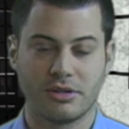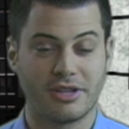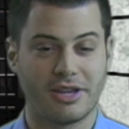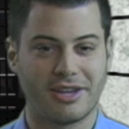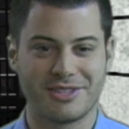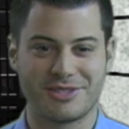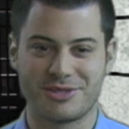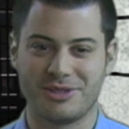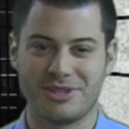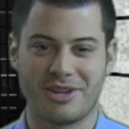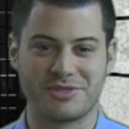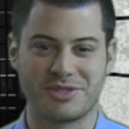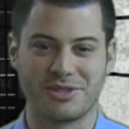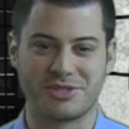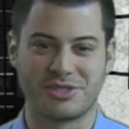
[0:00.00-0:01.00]
Yeah, Edsall
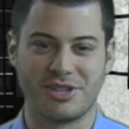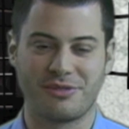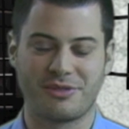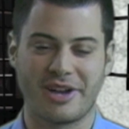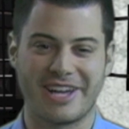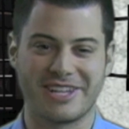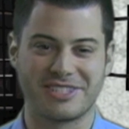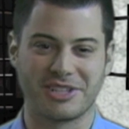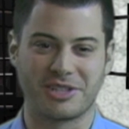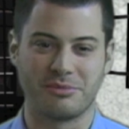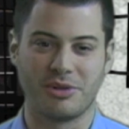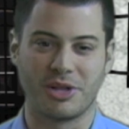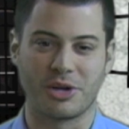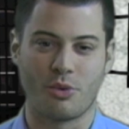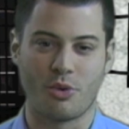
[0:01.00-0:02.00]
loves those tough guys that can
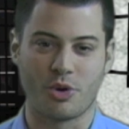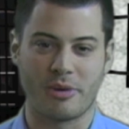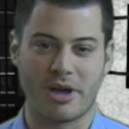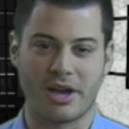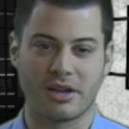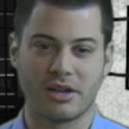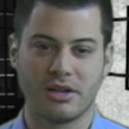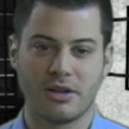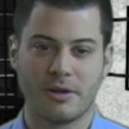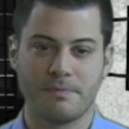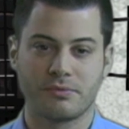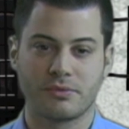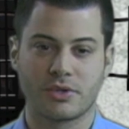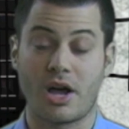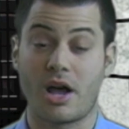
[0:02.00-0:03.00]
play quarterback.
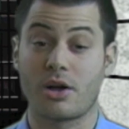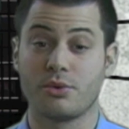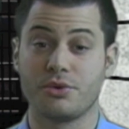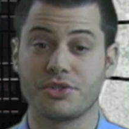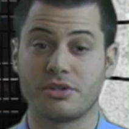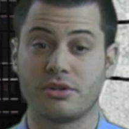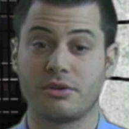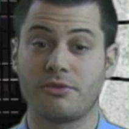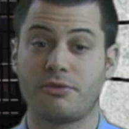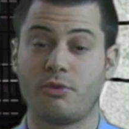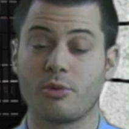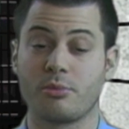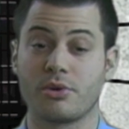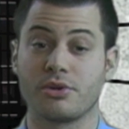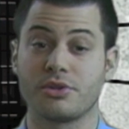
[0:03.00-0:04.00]
Cockrell's a
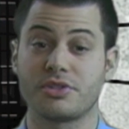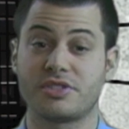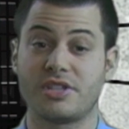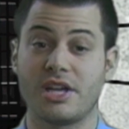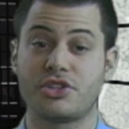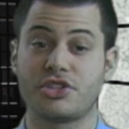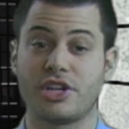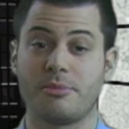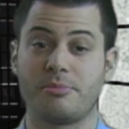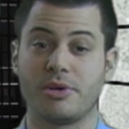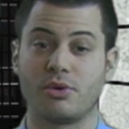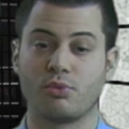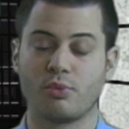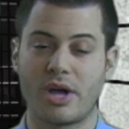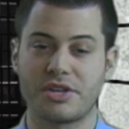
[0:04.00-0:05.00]
former state
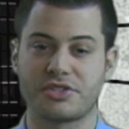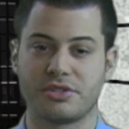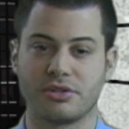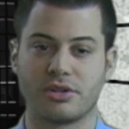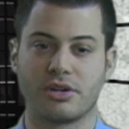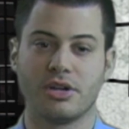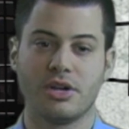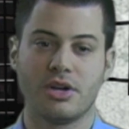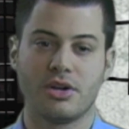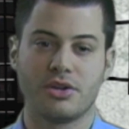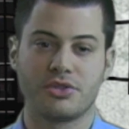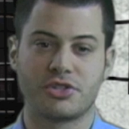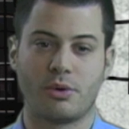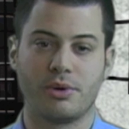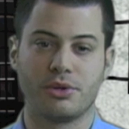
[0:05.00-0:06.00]
champion wrestler,
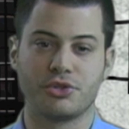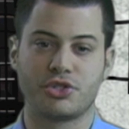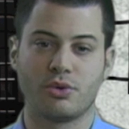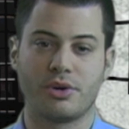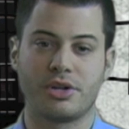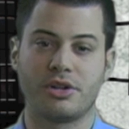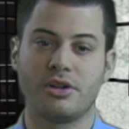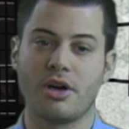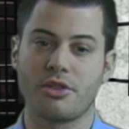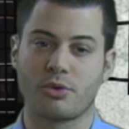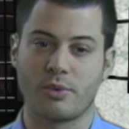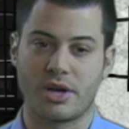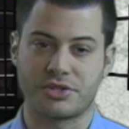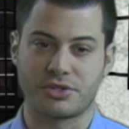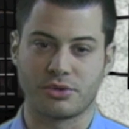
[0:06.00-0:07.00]
so he'll join another
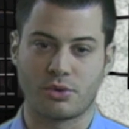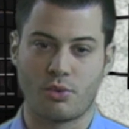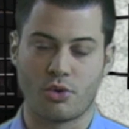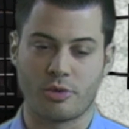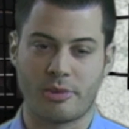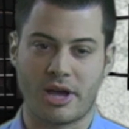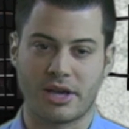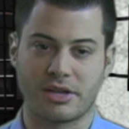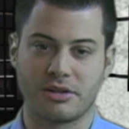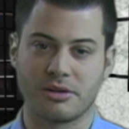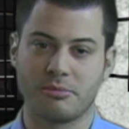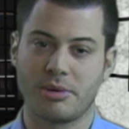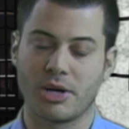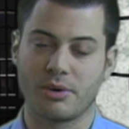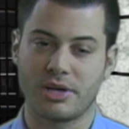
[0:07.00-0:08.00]
wrestler quarterback in
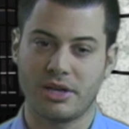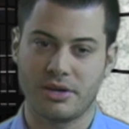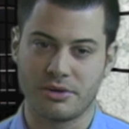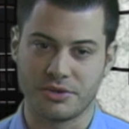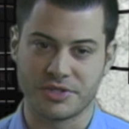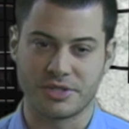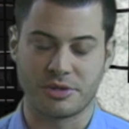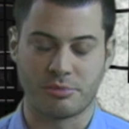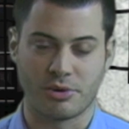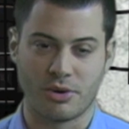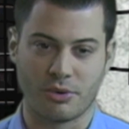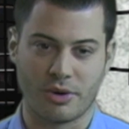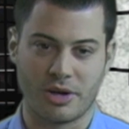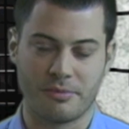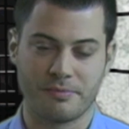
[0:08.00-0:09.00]
Perry Hills at the
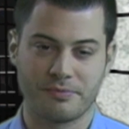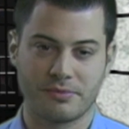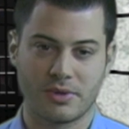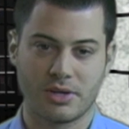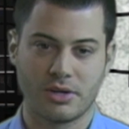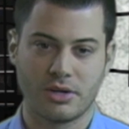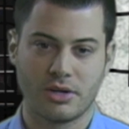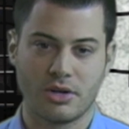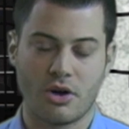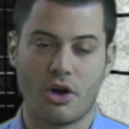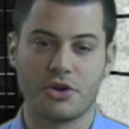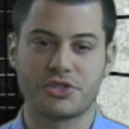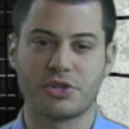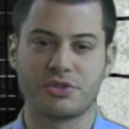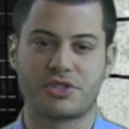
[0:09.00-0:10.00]
program.
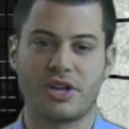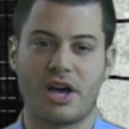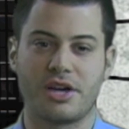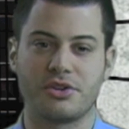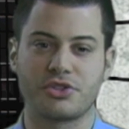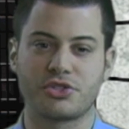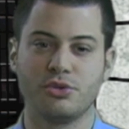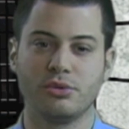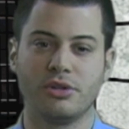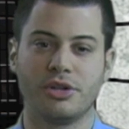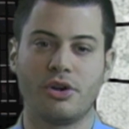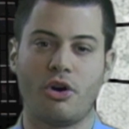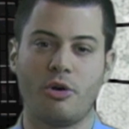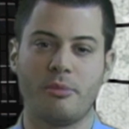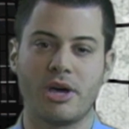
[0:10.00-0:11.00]
Also signed,
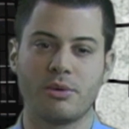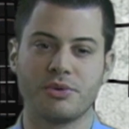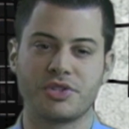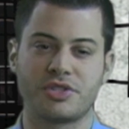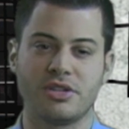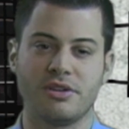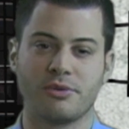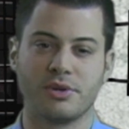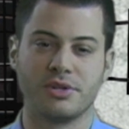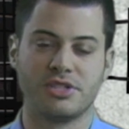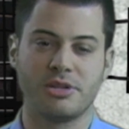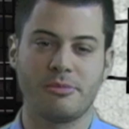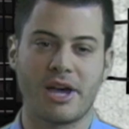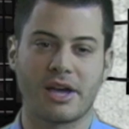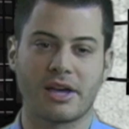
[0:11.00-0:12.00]
Suitland All-Met receiver and
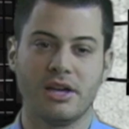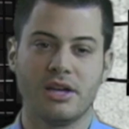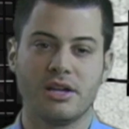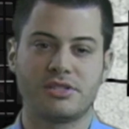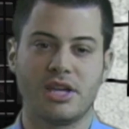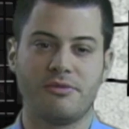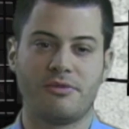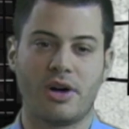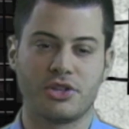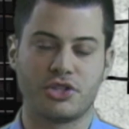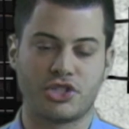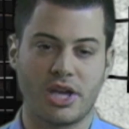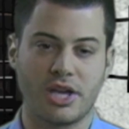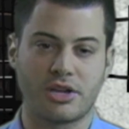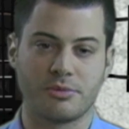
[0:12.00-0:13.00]
D-back Tavon
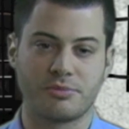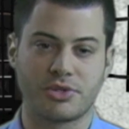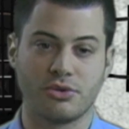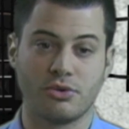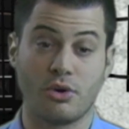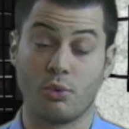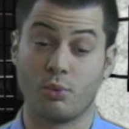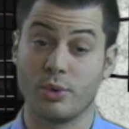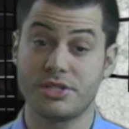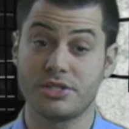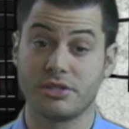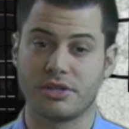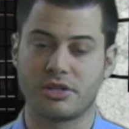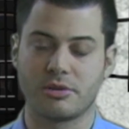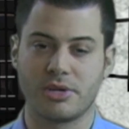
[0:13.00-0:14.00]
Jacobs, who
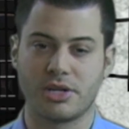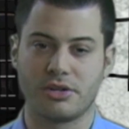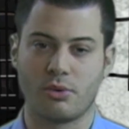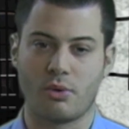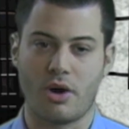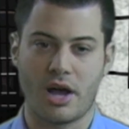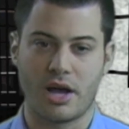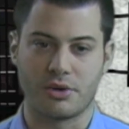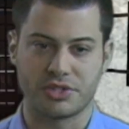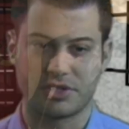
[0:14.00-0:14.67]
originally committed to Ohio